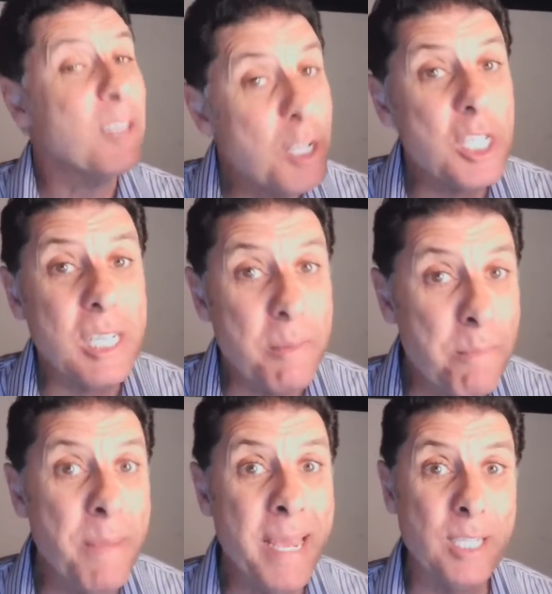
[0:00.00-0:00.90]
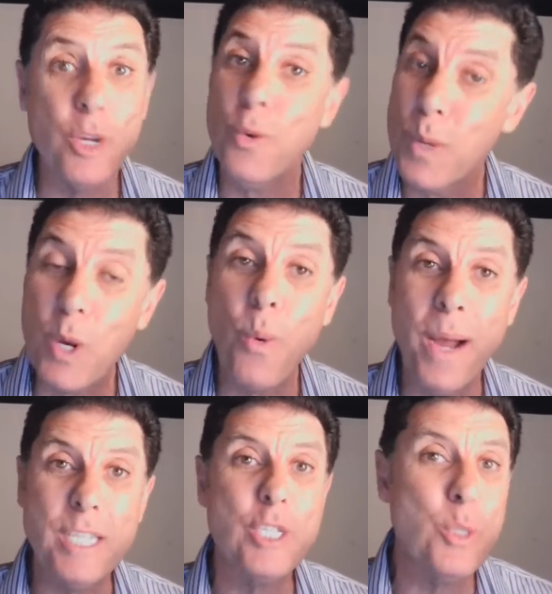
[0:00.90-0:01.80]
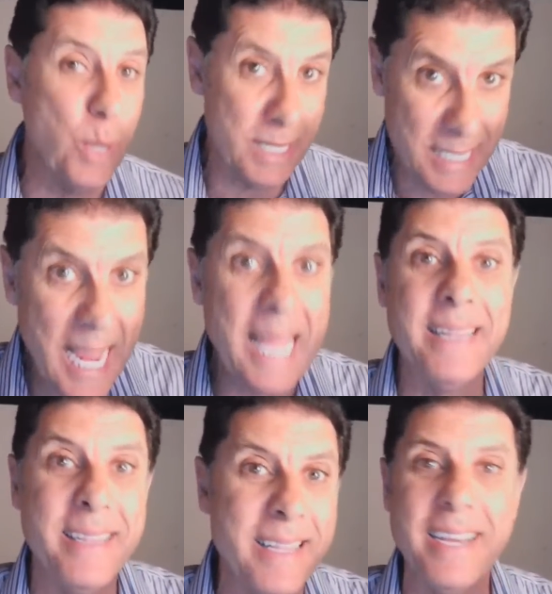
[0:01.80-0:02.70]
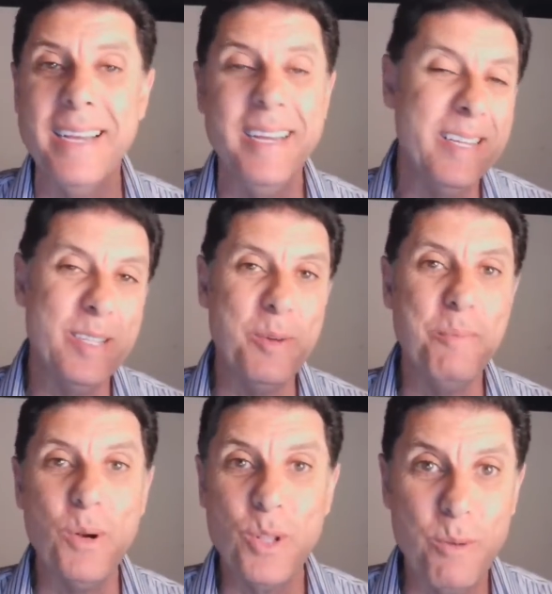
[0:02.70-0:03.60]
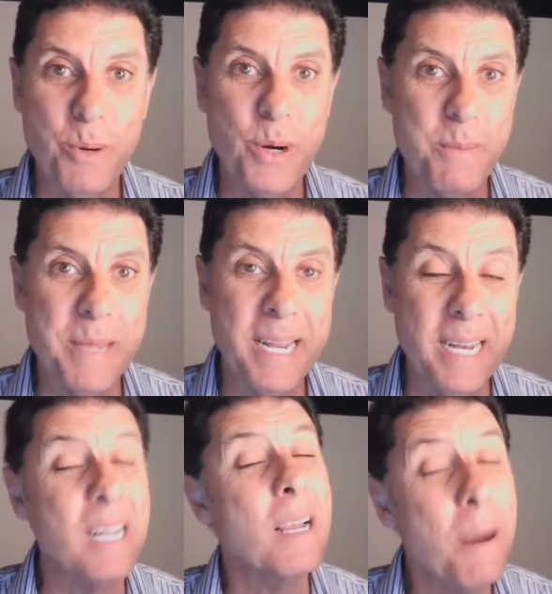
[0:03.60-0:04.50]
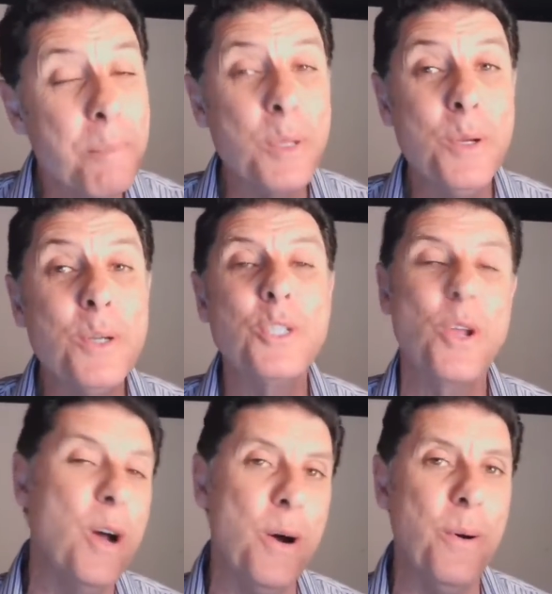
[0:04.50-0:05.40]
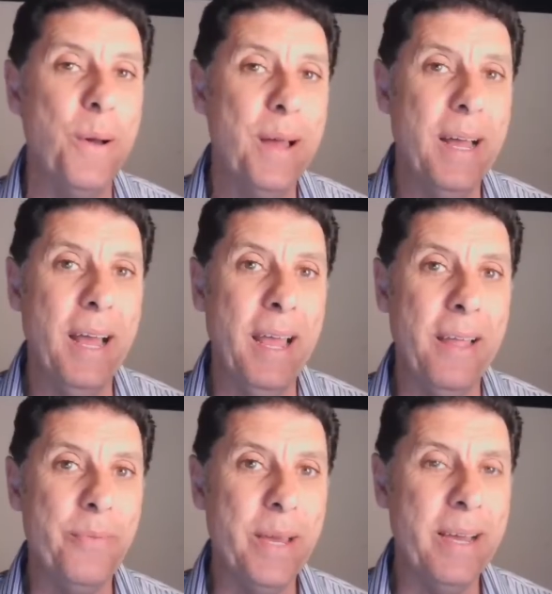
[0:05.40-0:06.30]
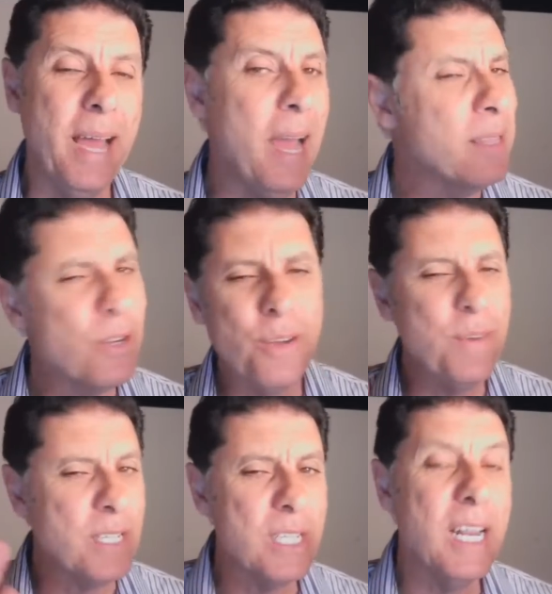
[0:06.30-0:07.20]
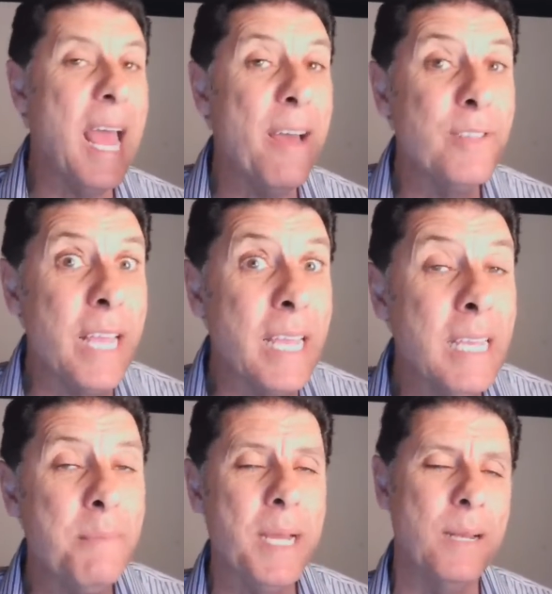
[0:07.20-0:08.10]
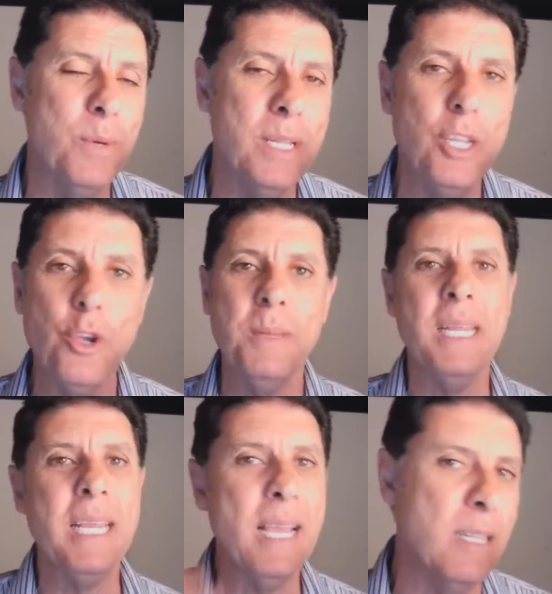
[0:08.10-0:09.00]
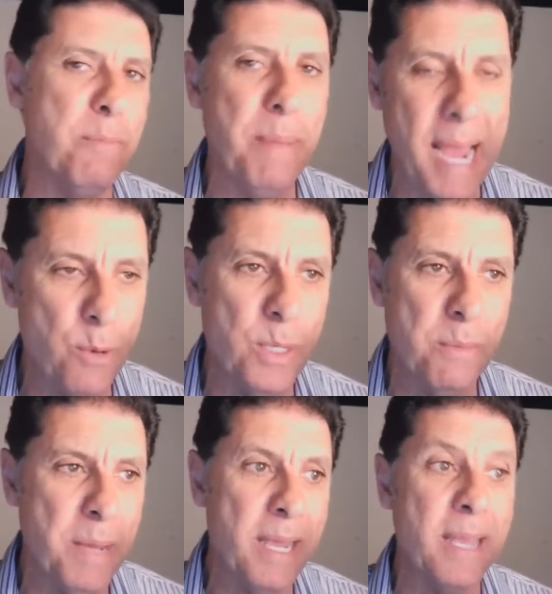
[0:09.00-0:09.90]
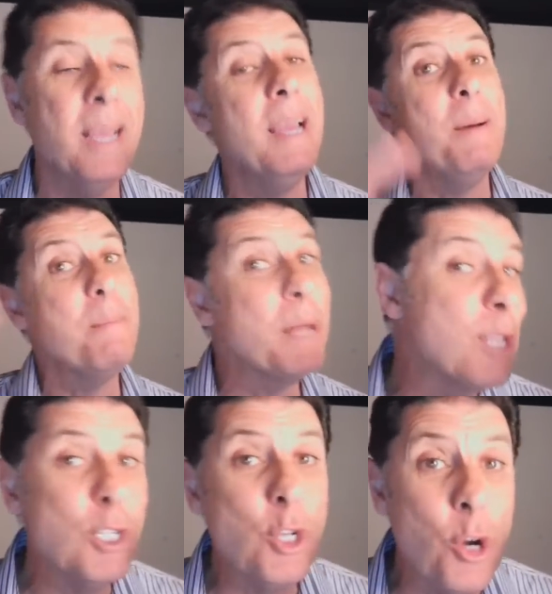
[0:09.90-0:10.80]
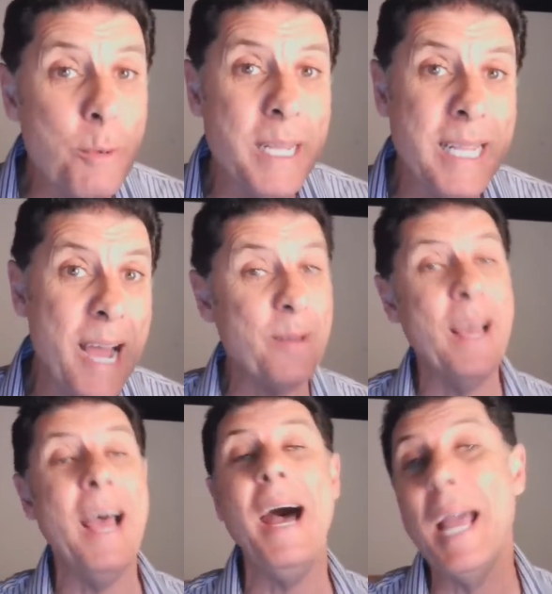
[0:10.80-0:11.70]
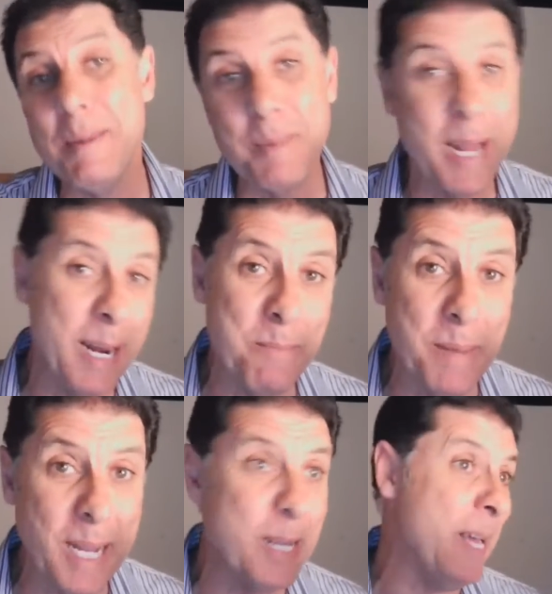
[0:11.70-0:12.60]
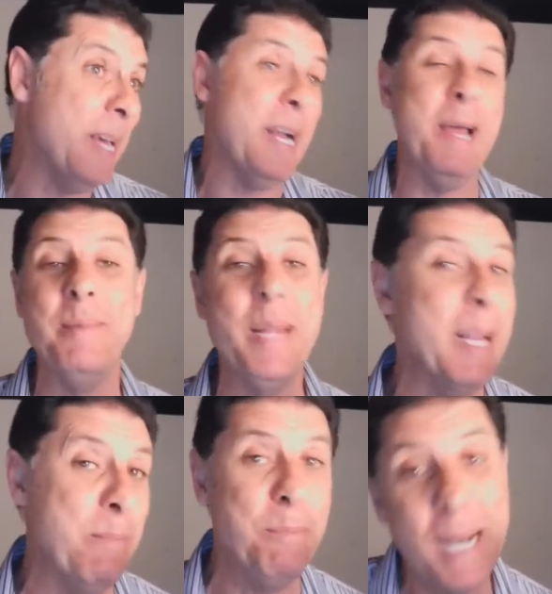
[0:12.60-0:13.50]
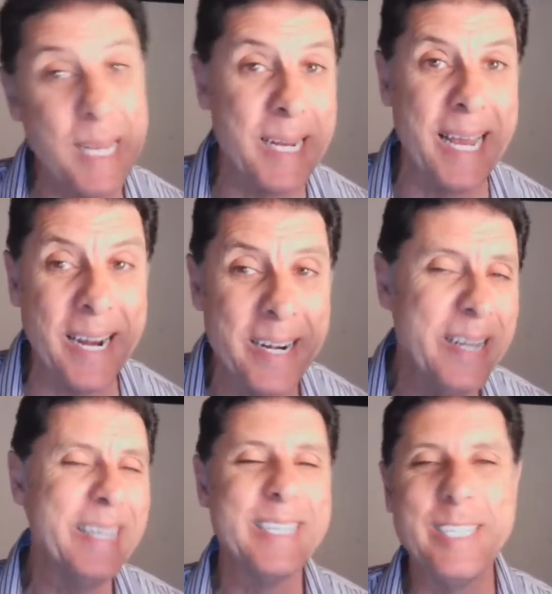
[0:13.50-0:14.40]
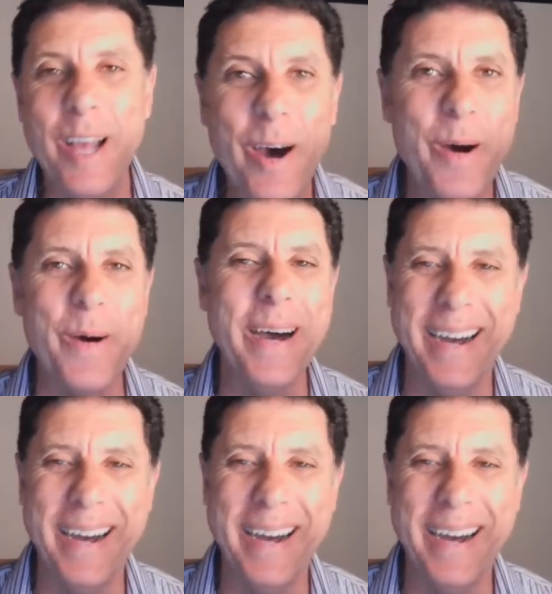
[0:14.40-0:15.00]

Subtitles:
I did submit a request to attend the Bilderberg meeting a couple years ago, and I don't know if I still have the email when they communicated back with me, but they turned me down. I am not a millionaire, I'm not a billionaire, so